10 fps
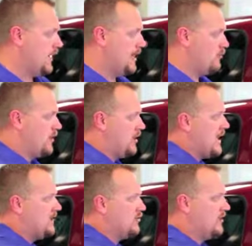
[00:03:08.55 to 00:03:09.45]
and we're going to
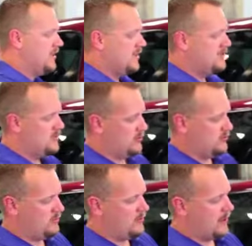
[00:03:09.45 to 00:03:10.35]
enter it into
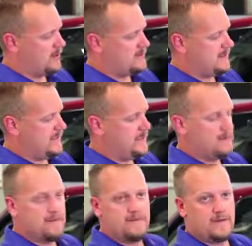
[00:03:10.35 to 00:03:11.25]
our
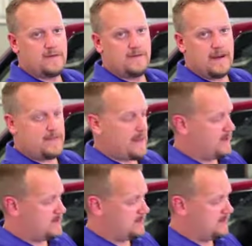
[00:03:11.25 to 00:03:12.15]

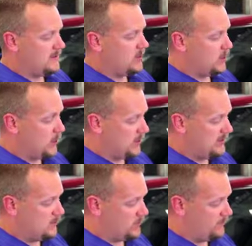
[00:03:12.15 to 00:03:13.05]
T55000 cloning tool.